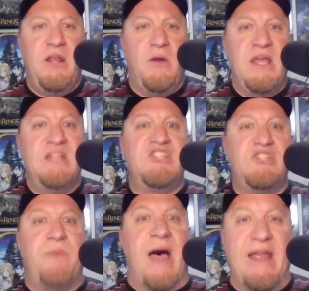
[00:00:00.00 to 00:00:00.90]

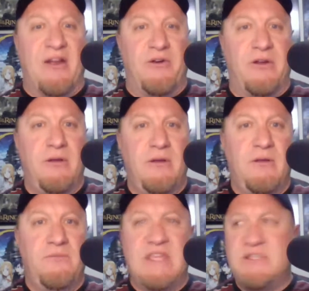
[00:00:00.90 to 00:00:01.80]
inspired.
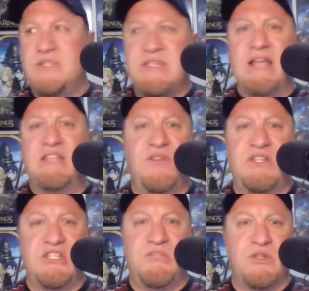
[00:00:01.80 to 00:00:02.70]
That's what science
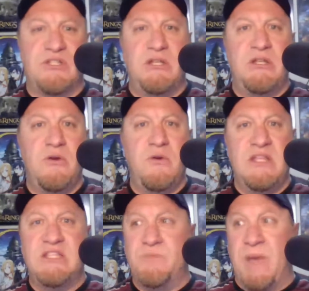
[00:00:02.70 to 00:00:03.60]
fiction is supposed to do:
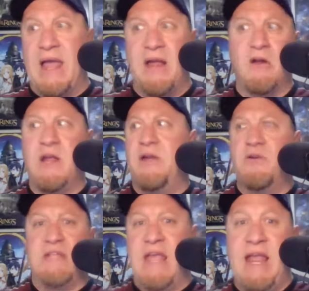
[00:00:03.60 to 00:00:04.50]
inspire,
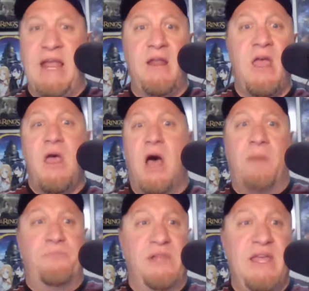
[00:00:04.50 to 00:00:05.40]
entertain,
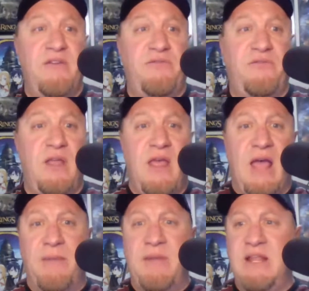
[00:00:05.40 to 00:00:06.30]
uplift.
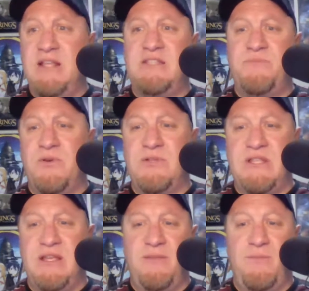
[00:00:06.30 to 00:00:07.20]
I mean, it's supposed
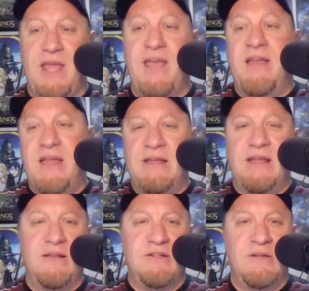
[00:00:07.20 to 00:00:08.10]
to. Yeah,
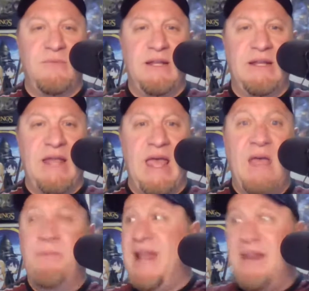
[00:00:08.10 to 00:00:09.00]
there's no money in that,
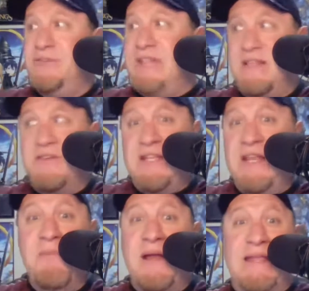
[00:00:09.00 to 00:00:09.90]
but I don't think there's
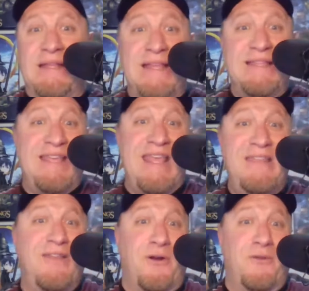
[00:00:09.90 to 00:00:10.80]
any money in this
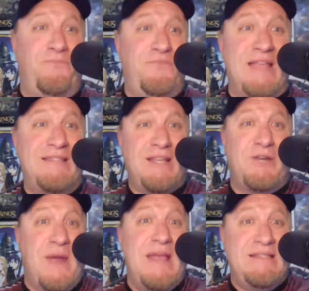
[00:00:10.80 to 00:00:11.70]
either. That's the
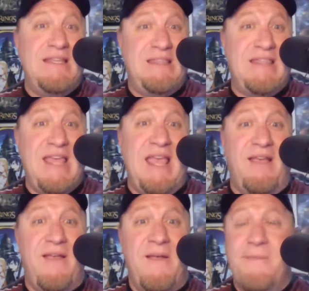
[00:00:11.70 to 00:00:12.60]
crazy
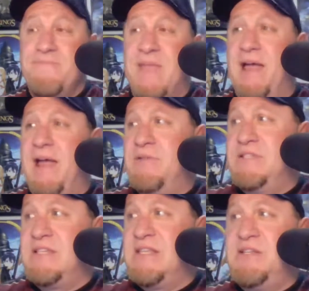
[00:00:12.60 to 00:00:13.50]
thing. I was
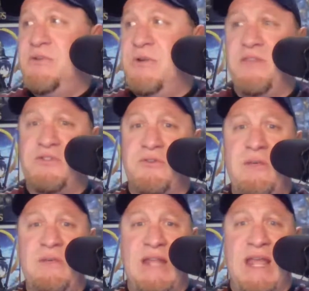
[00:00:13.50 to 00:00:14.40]
listening to another
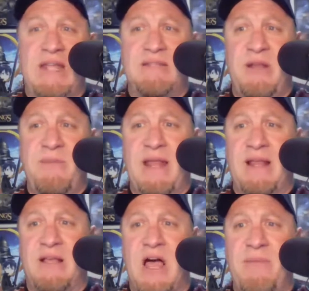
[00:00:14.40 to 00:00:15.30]
stream today, and somebody made
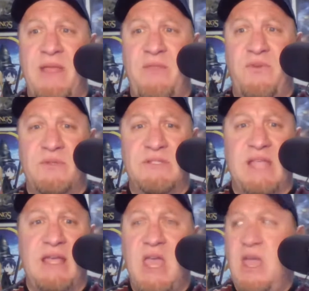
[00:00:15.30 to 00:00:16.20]
a comment that was
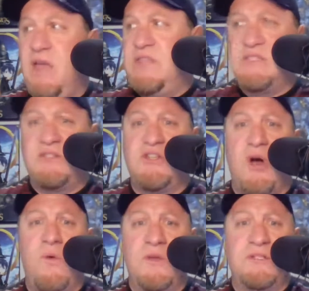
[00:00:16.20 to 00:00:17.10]
like, if this
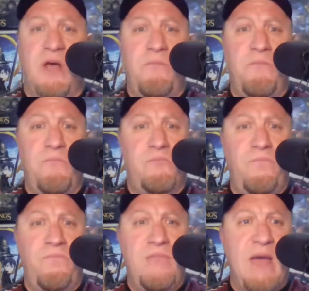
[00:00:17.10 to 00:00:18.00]
show was on
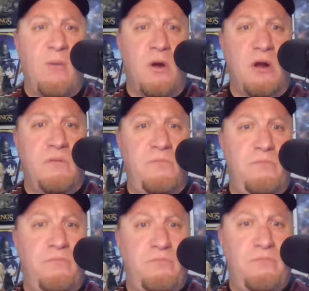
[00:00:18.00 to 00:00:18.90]
network
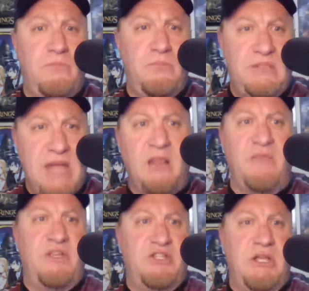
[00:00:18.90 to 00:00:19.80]

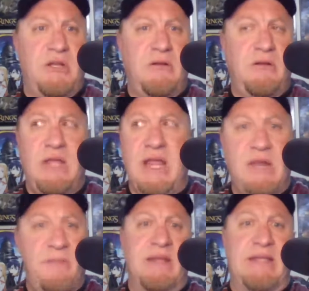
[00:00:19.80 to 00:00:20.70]
television, it
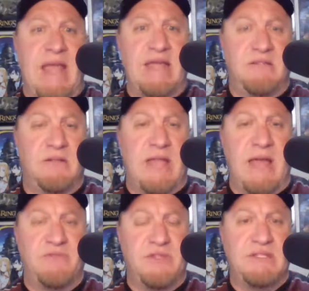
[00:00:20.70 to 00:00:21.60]
had been canceled
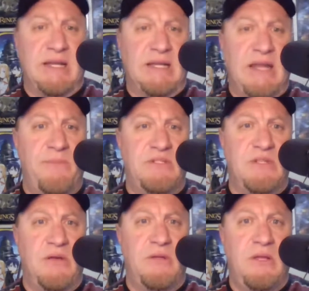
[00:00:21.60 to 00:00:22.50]
after the second
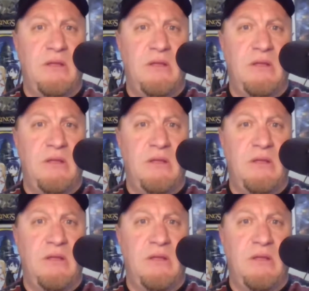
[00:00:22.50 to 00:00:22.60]
episode,